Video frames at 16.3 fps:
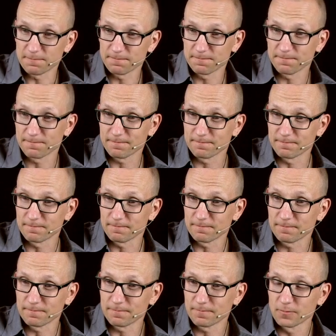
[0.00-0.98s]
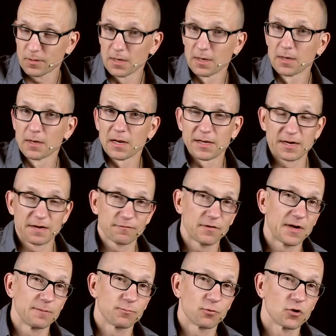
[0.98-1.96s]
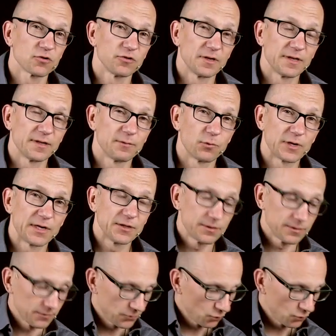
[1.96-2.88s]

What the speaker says: And I find personally that when I